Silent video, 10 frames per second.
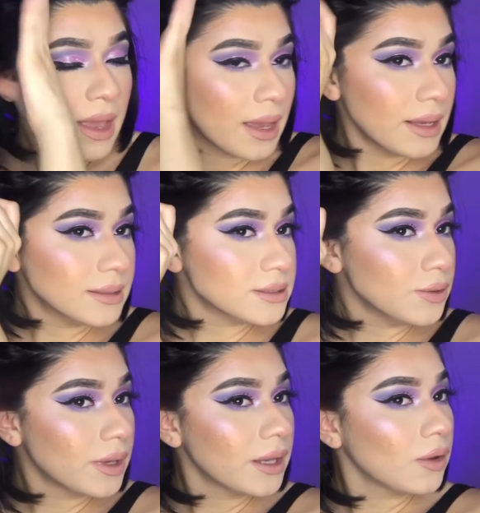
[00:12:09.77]
is you
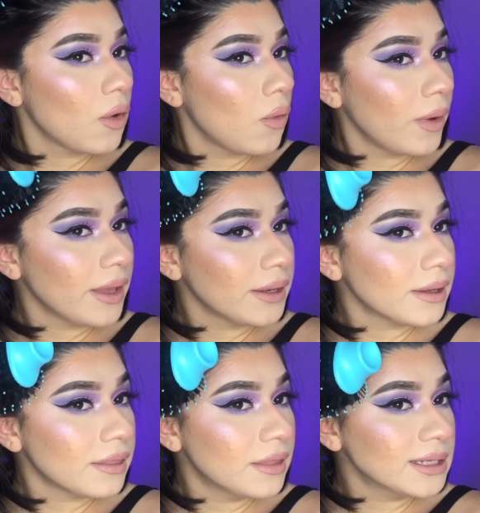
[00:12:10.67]
can go in
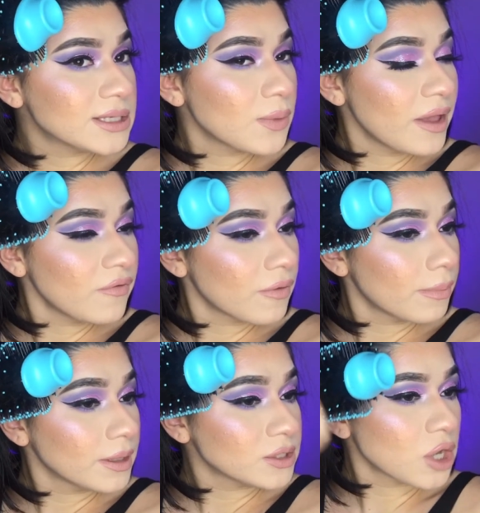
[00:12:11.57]
this way from
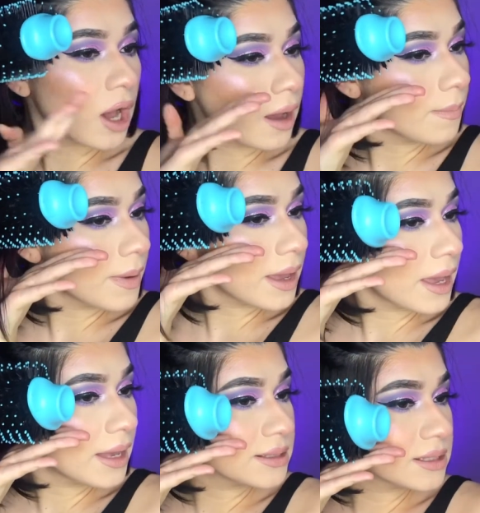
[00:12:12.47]
the top
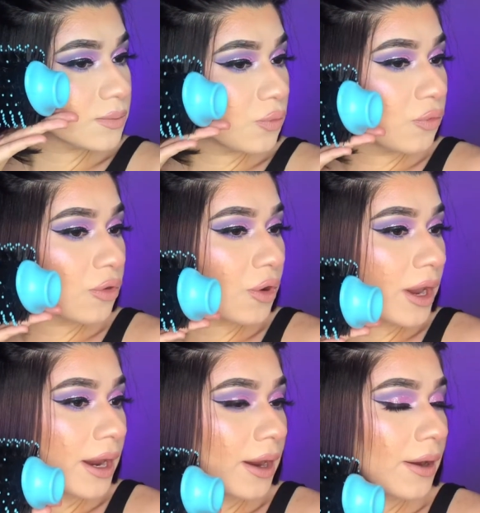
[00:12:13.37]
and smooth your
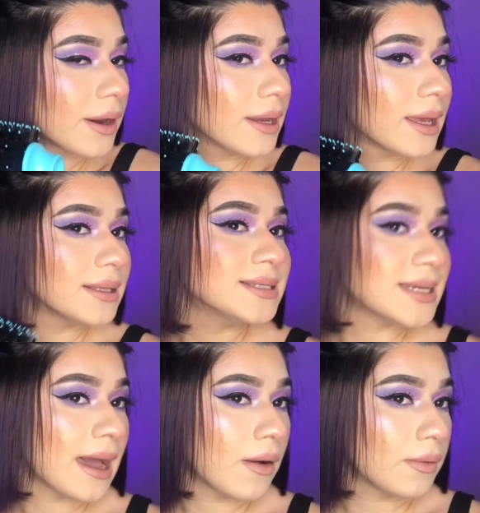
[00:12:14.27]
hair
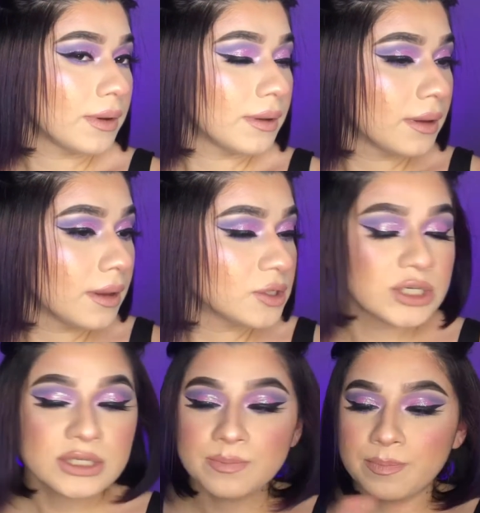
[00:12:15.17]
down.
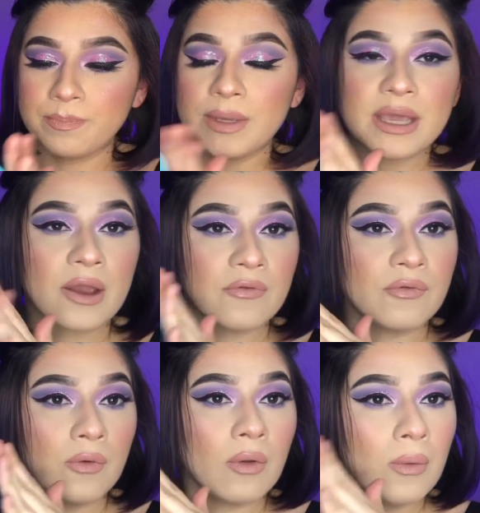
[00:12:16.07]
Just be
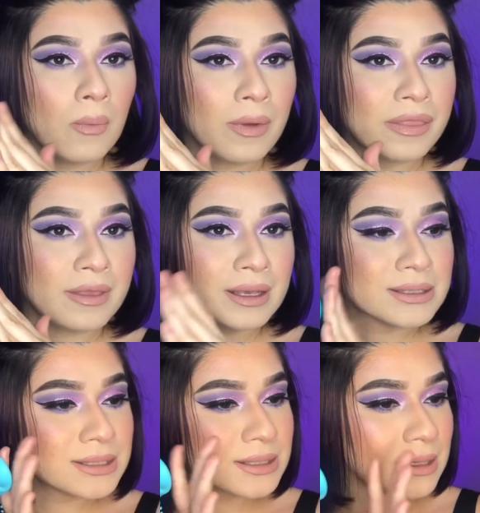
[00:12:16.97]
careful with this,
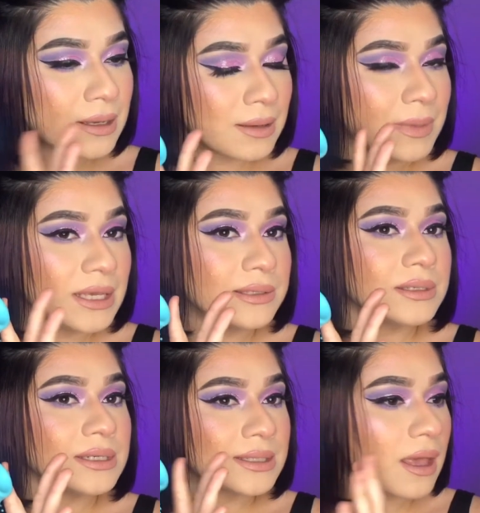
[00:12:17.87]
because it
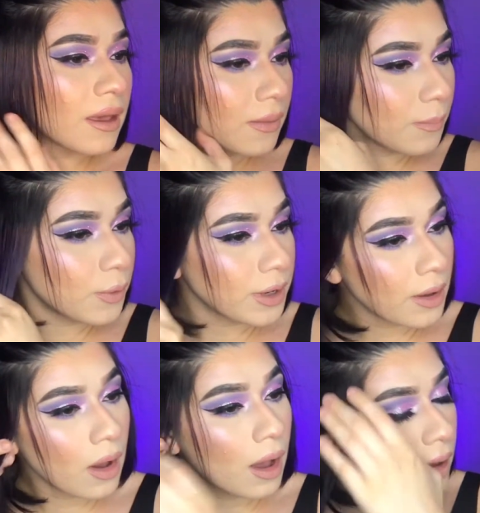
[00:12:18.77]
does get pretty
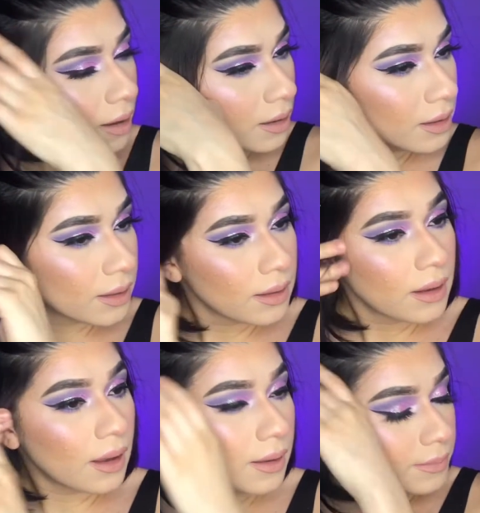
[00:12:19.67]
hot.
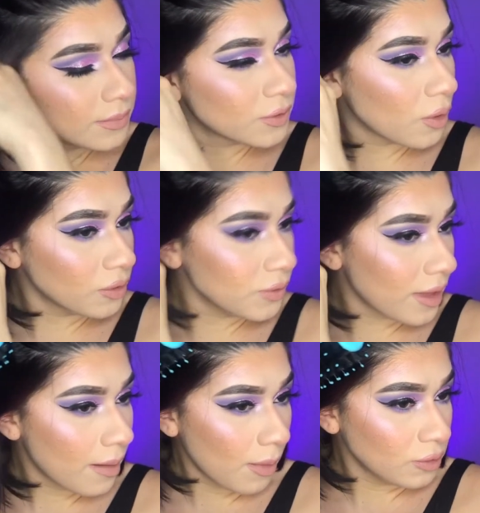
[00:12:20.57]
So I'll do
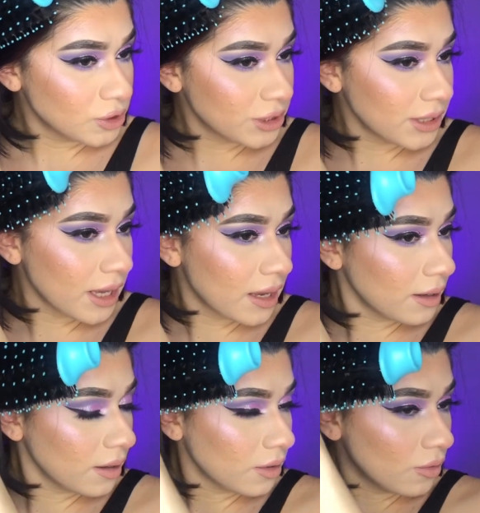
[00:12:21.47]
that motion again.
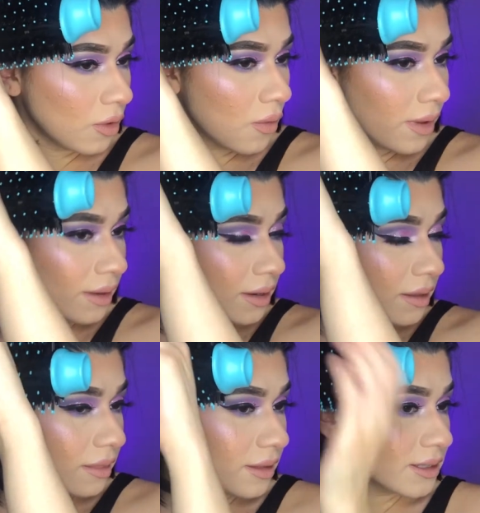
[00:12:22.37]
You'll go in
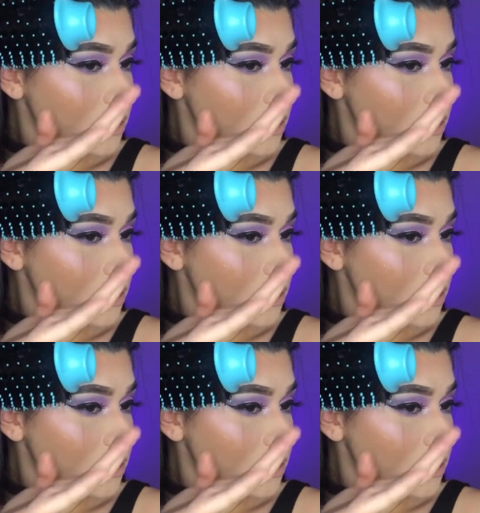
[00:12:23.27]
this